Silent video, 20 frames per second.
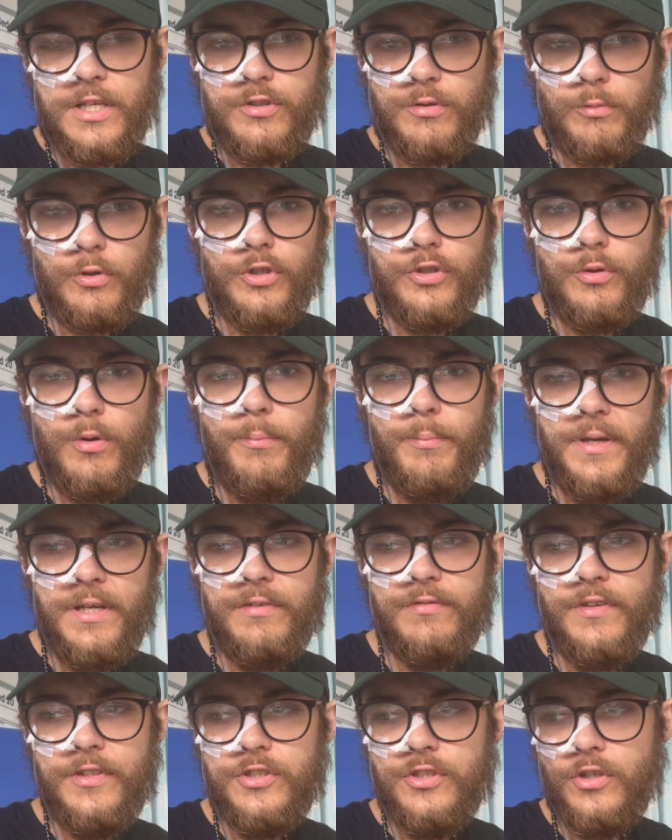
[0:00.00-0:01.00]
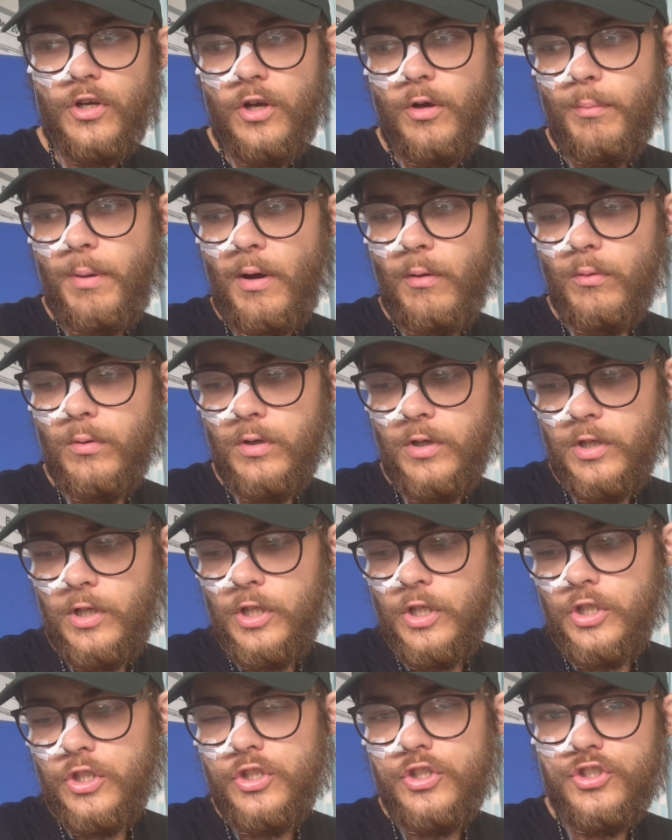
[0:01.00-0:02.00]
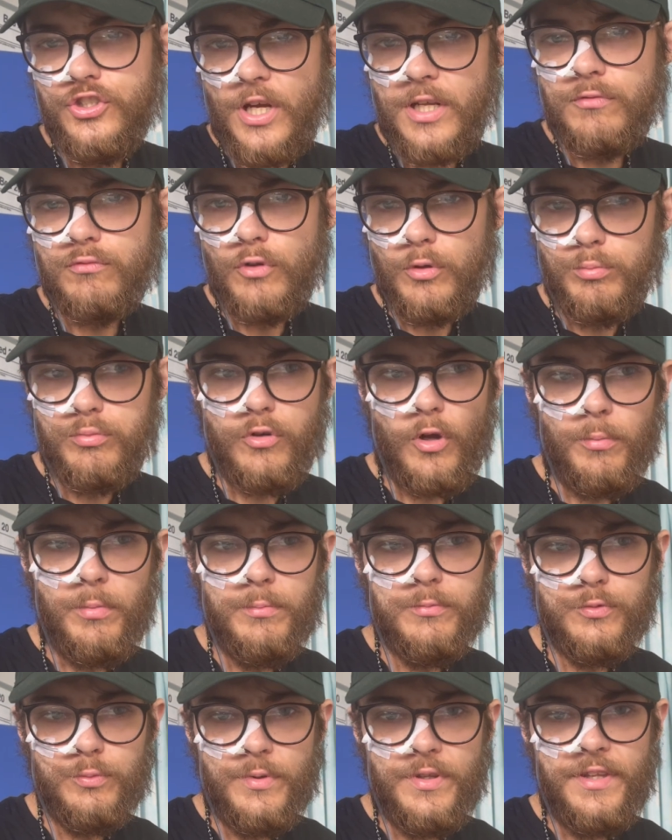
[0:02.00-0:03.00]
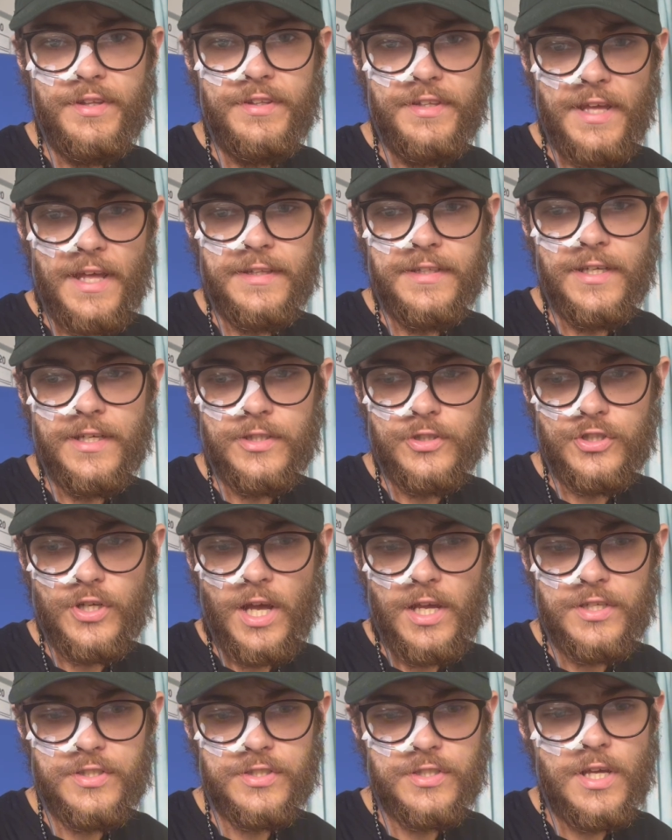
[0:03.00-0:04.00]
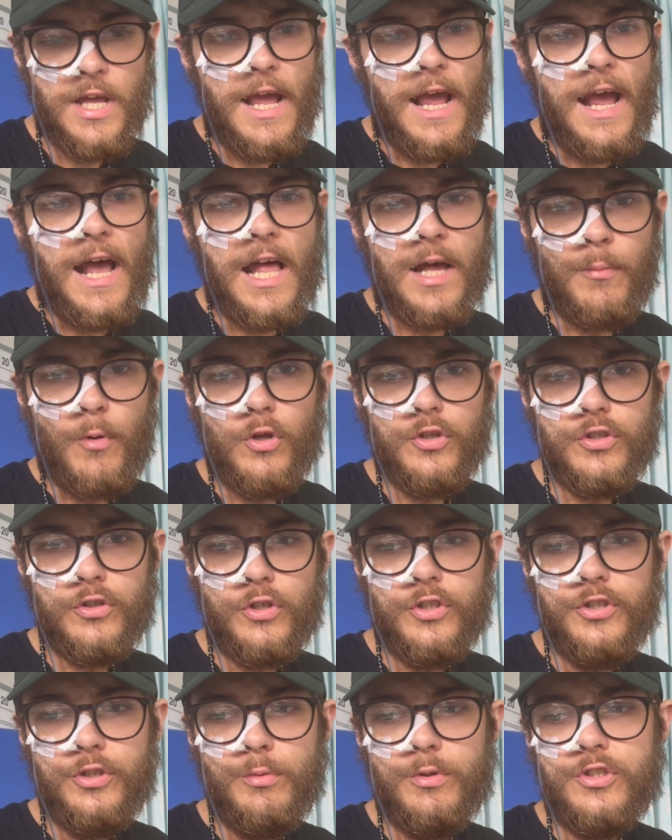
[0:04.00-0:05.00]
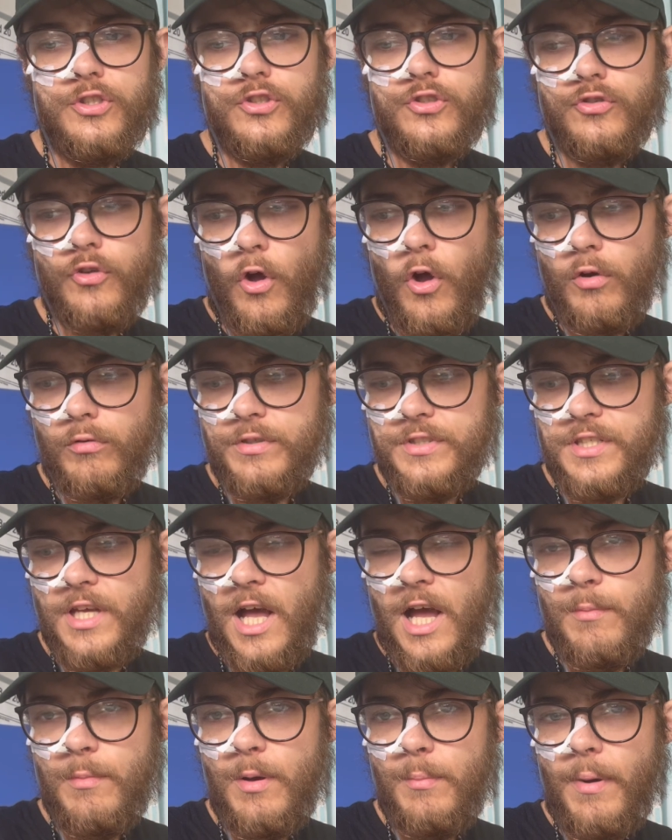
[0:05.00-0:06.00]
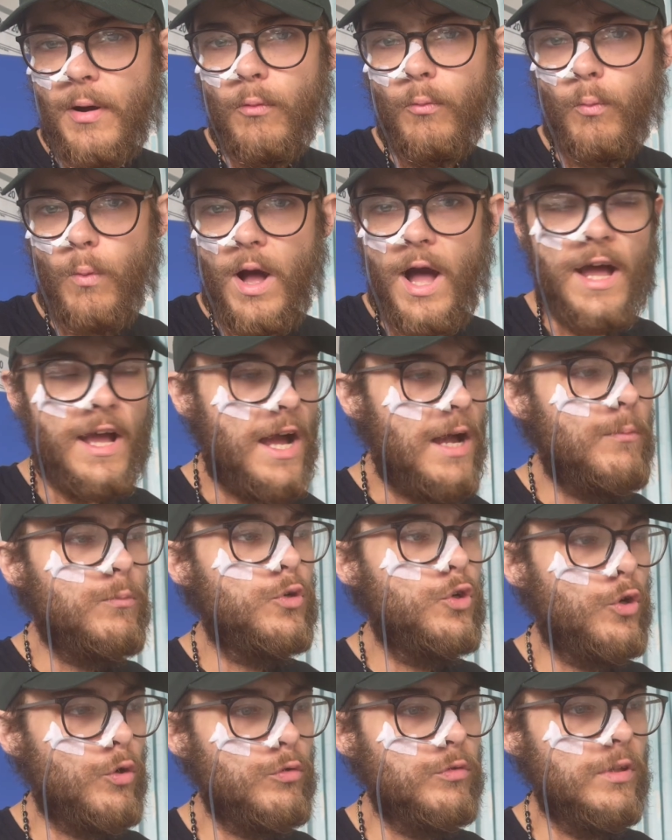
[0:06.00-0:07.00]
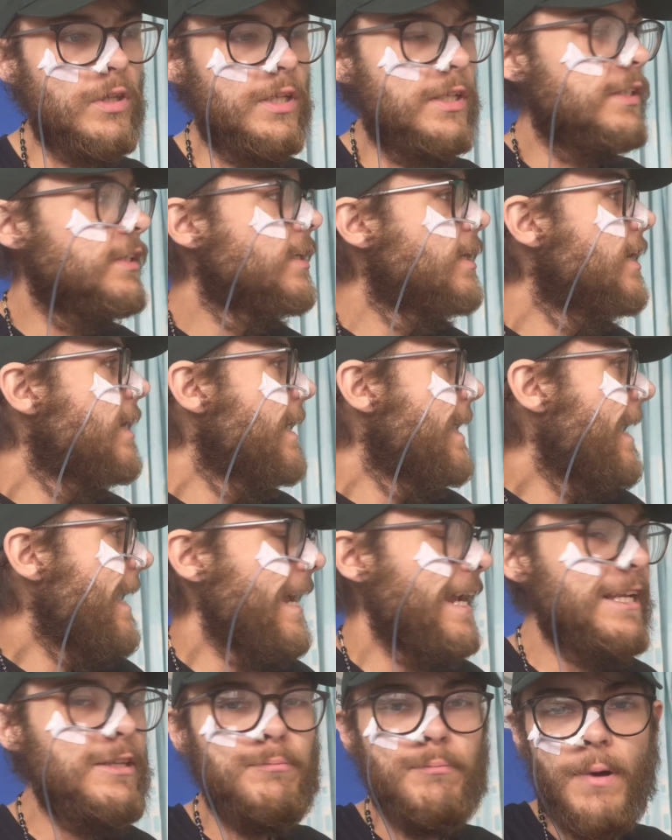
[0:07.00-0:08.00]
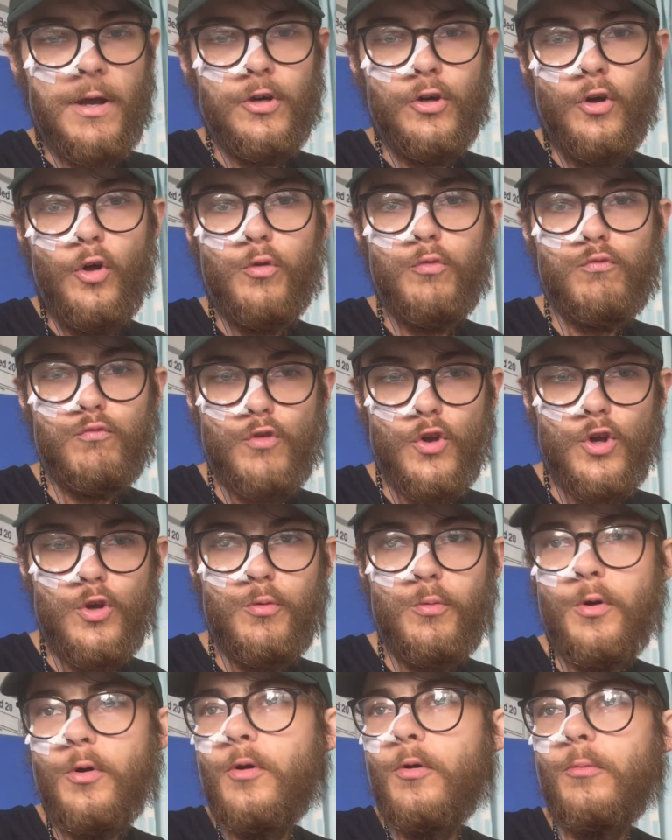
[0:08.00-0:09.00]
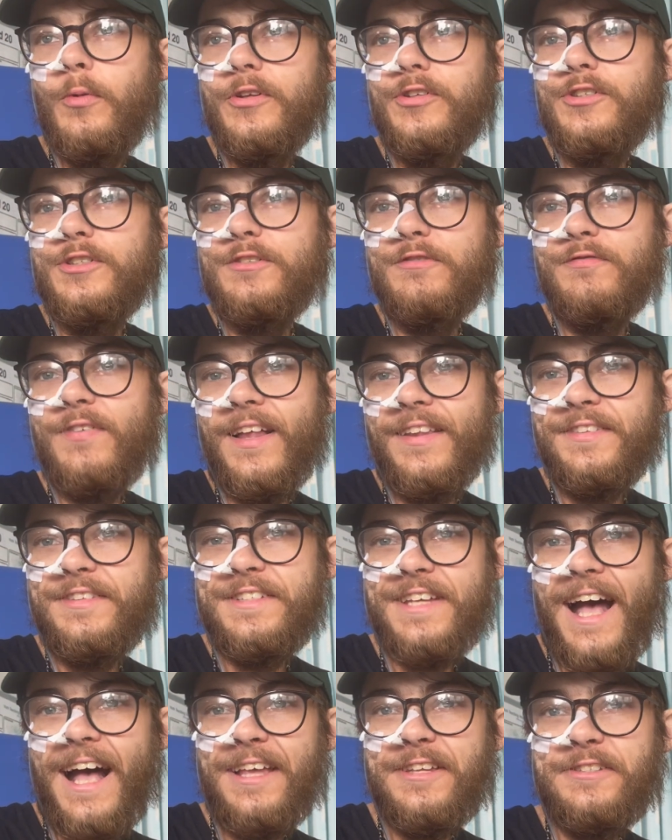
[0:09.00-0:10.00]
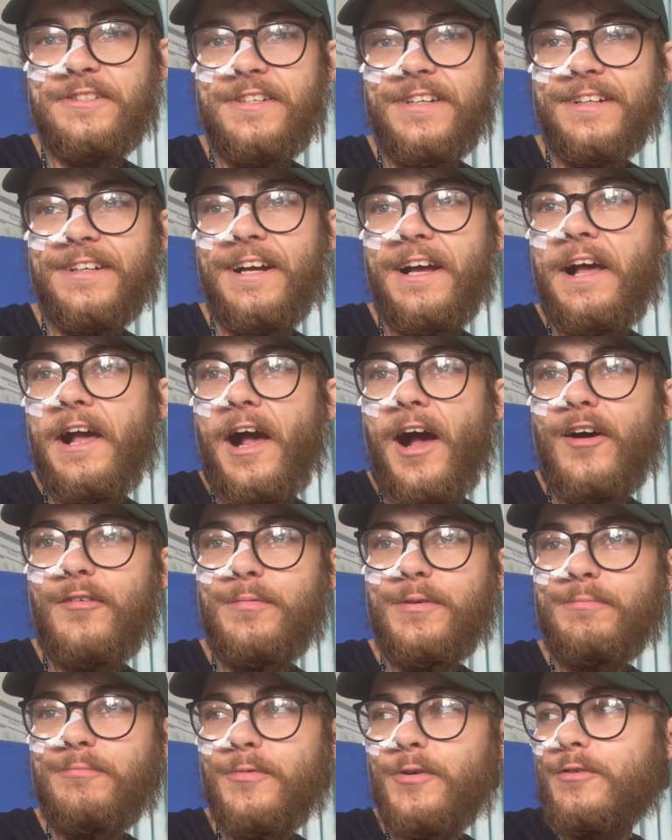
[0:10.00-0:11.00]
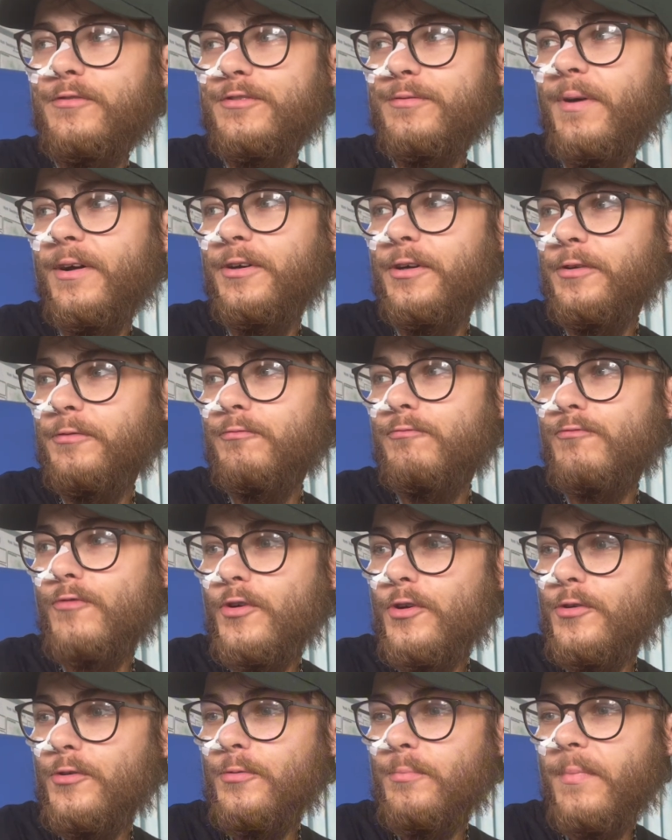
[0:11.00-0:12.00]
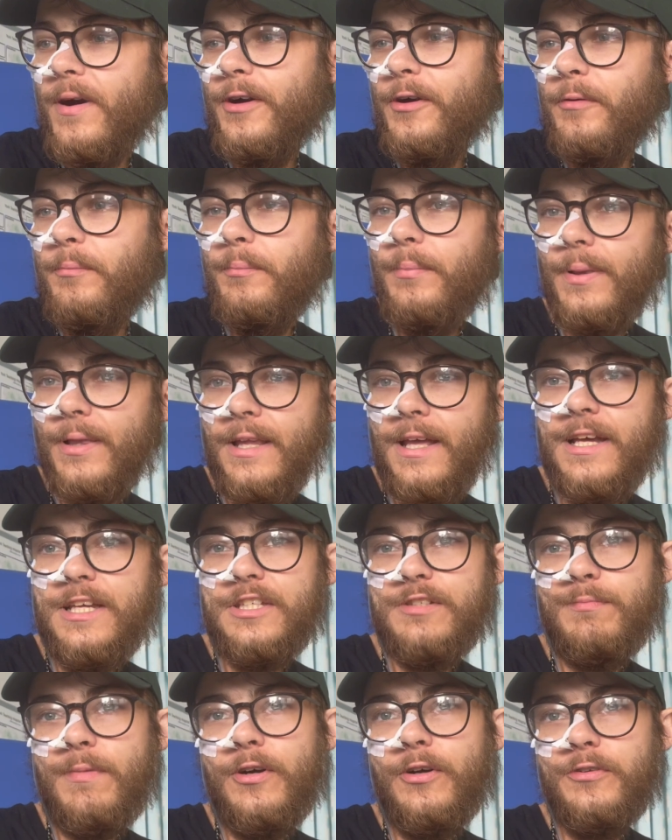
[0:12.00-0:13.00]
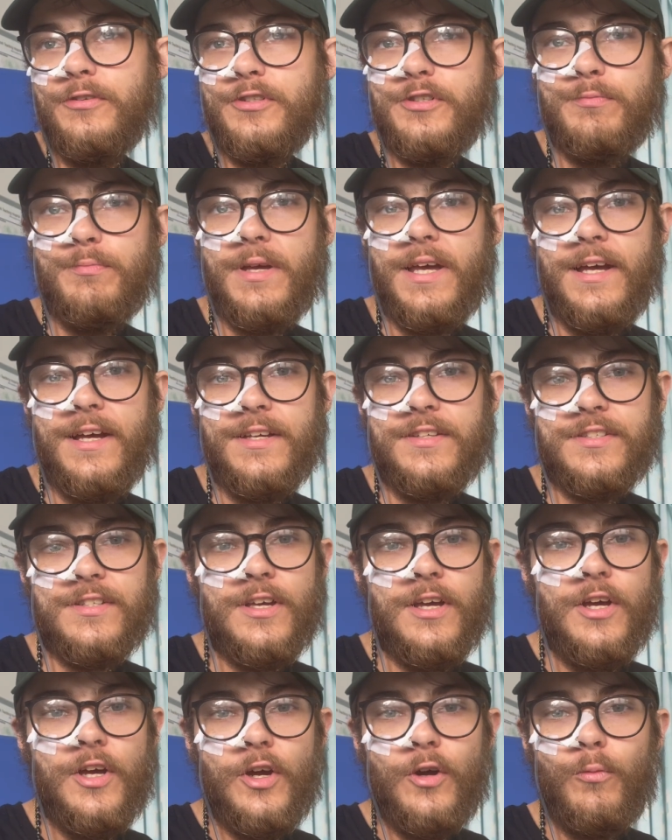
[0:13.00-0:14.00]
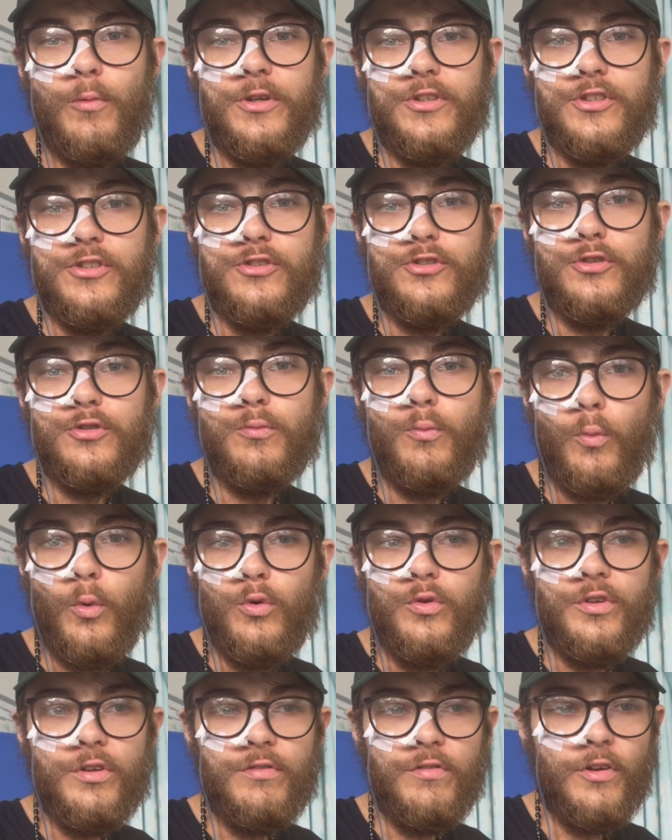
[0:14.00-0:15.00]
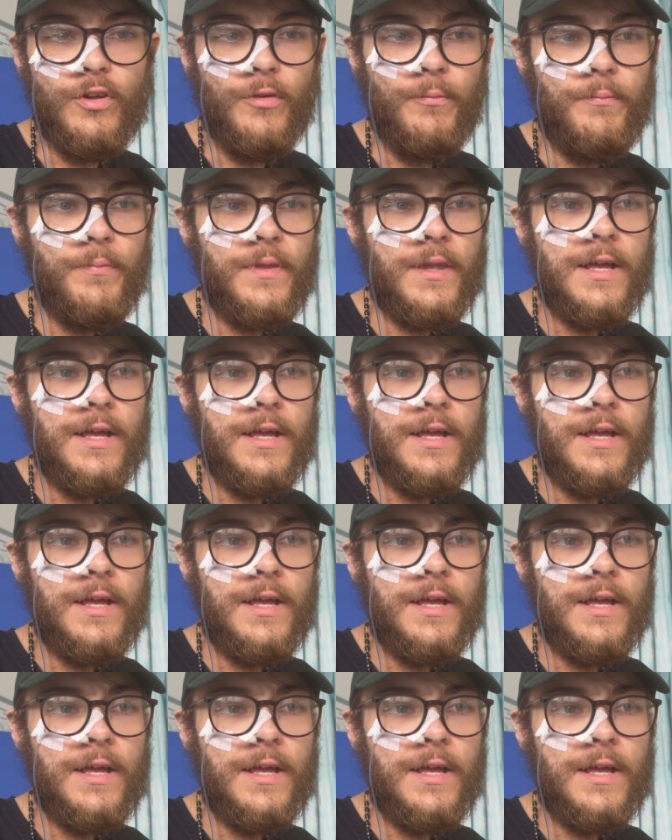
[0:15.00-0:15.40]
So I'm going to do a big video about general problems within the NHS. I'm also going to do a story time about why I'm currently in my own room, which is fantastic. I've been moved to my own room, my own place, my own space, which is just wonderful.